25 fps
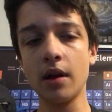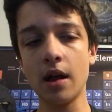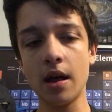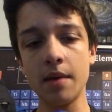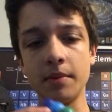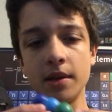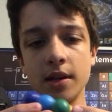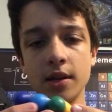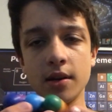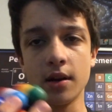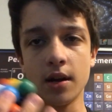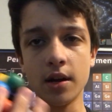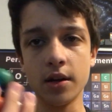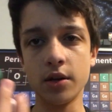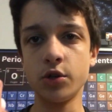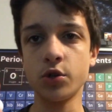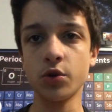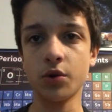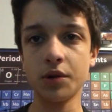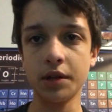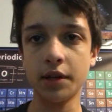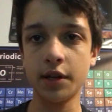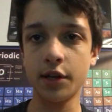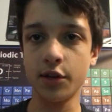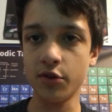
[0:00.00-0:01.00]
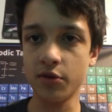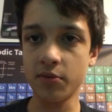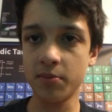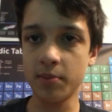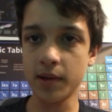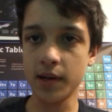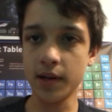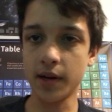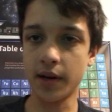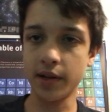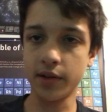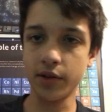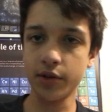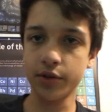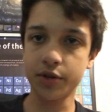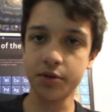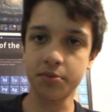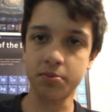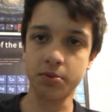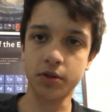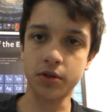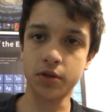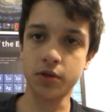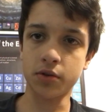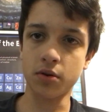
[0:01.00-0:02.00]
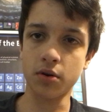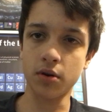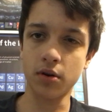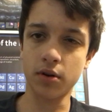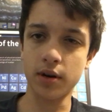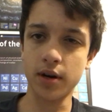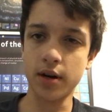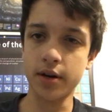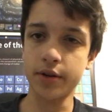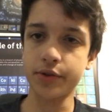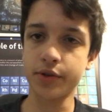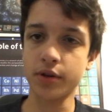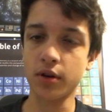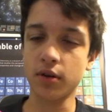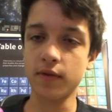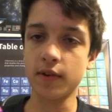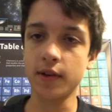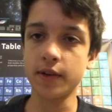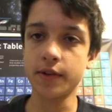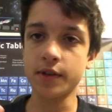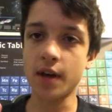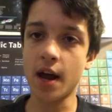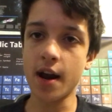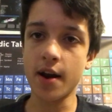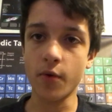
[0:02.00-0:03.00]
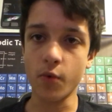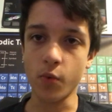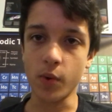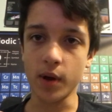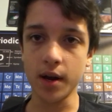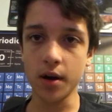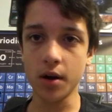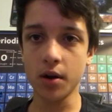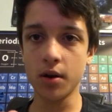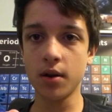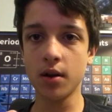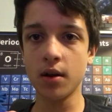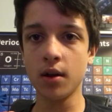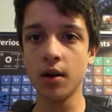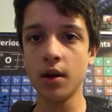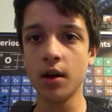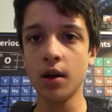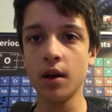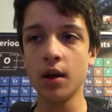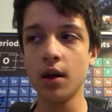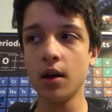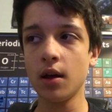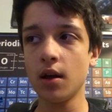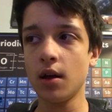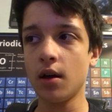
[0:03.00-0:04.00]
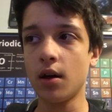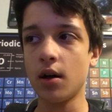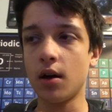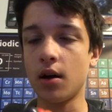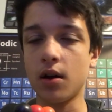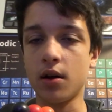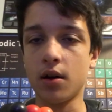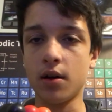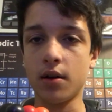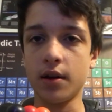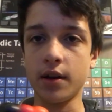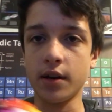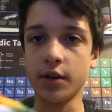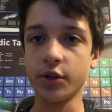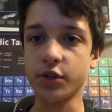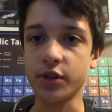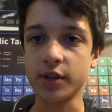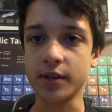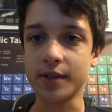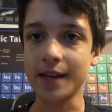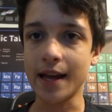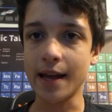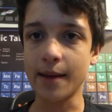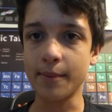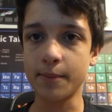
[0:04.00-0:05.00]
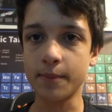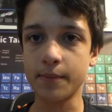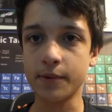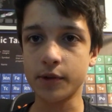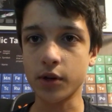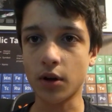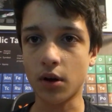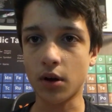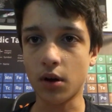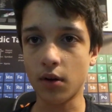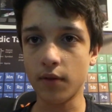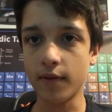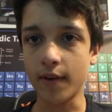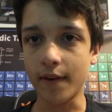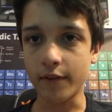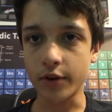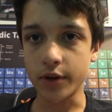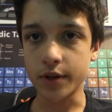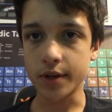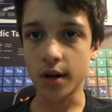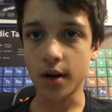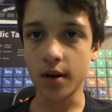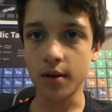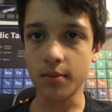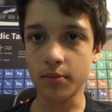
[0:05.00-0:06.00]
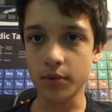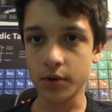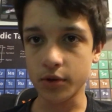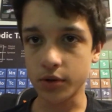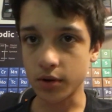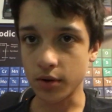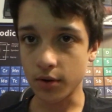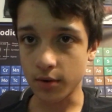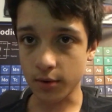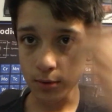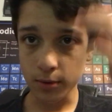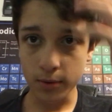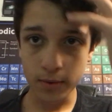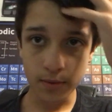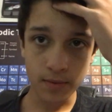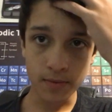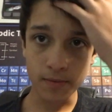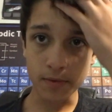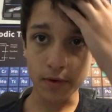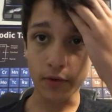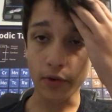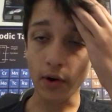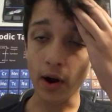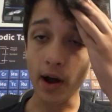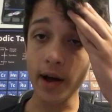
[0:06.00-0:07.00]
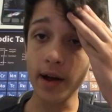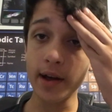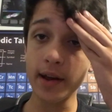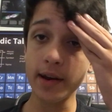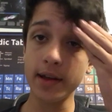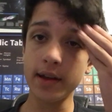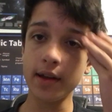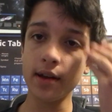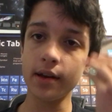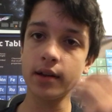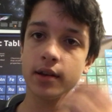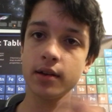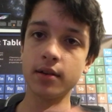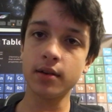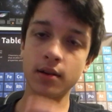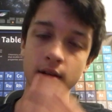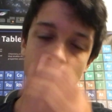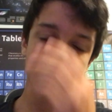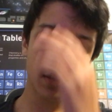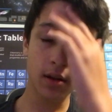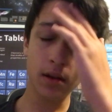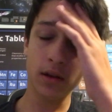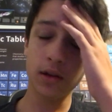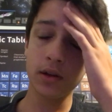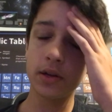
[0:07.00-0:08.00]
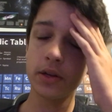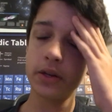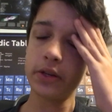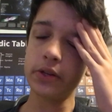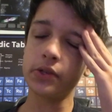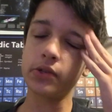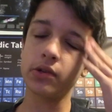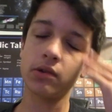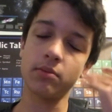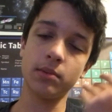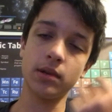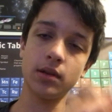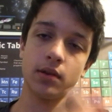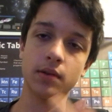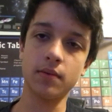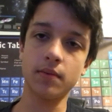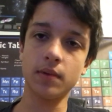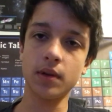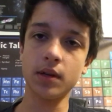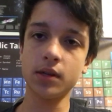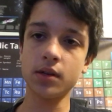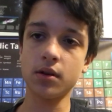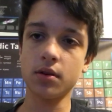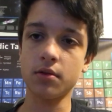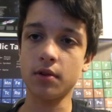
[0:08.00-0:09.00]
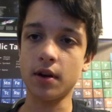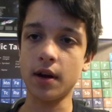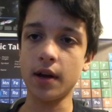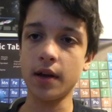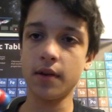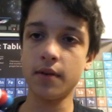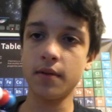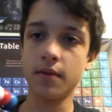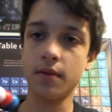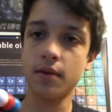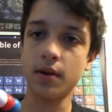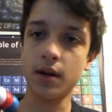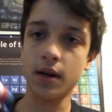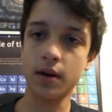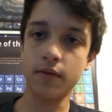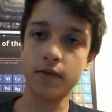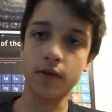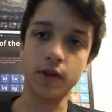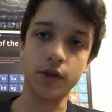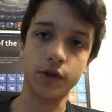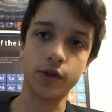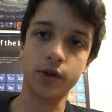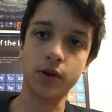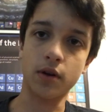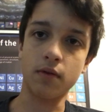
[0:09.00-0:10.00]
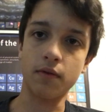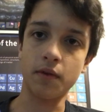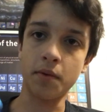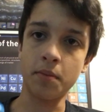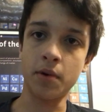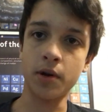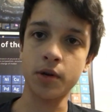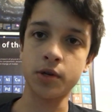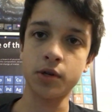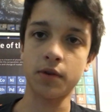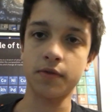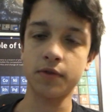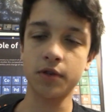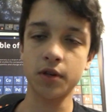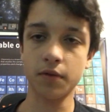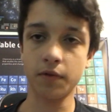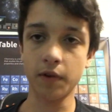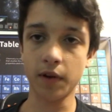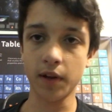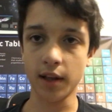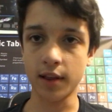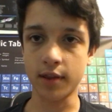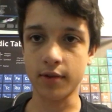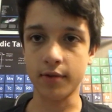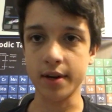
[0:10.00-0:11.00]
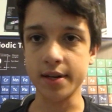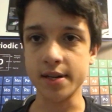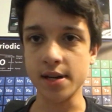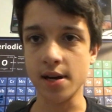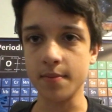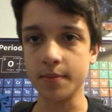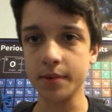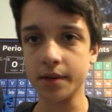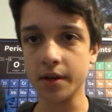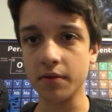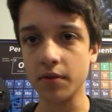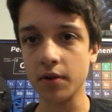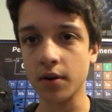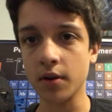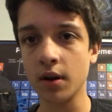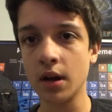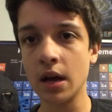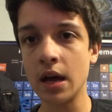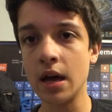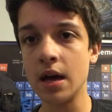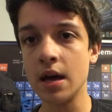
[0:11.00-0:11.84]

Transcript: I mean, I enjoy the cube. I looked up a tutorial on how to solve it. It's kind of weird, and it's the same solve every time. There's no variety in it. So I mean, it's alright. I don't really solve it much. I've solved it like 3 times ever,